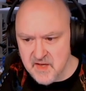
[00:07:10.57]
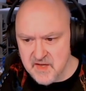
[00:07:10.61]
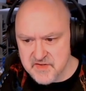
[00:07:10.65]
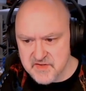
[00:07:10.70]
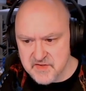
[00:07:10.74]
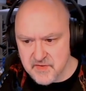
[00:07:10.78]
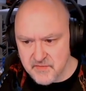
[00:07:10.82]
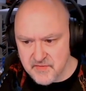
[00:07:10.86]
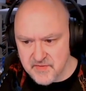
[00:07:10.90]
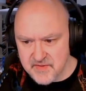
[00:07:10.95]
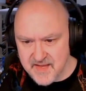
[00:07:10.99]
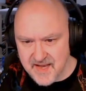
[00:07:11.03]

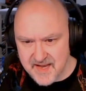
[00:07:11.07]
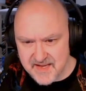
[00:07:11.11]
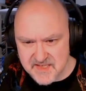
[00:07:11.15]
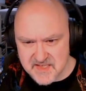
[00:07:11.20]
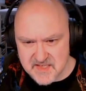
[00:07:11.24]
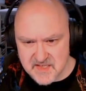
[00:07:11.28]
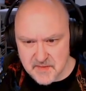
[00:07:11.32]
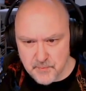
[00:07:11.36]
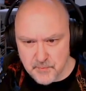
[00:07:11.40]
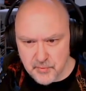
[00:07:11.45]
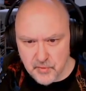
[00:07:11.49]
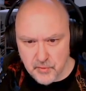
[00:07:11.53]
So that's
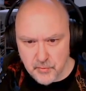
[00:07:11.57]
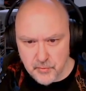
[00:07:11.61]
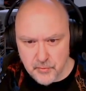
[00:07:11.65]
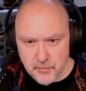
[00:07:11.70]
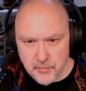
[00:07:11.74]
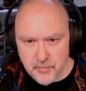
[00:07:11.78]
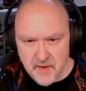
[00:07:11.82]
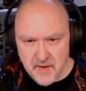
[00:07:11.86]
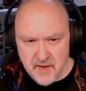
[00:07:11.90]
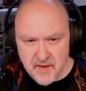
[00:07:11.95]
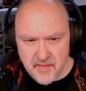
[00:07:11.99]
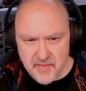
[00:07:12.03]
the
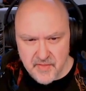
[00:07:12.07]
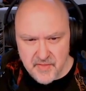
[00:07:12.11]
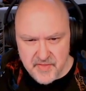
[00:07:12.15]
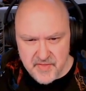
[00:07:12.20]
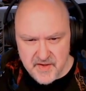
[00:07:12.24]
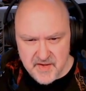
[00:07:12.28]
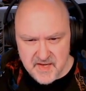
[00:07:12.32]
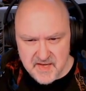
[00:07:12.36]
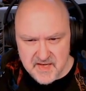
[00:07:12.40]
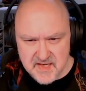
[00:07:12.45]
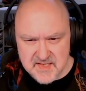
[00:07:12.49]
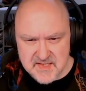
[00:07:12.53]
blue.
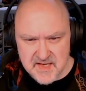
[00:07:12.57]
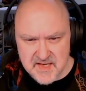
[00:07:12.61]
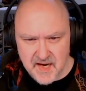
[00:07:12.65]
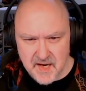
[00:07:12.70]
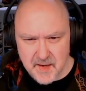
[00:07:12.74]
These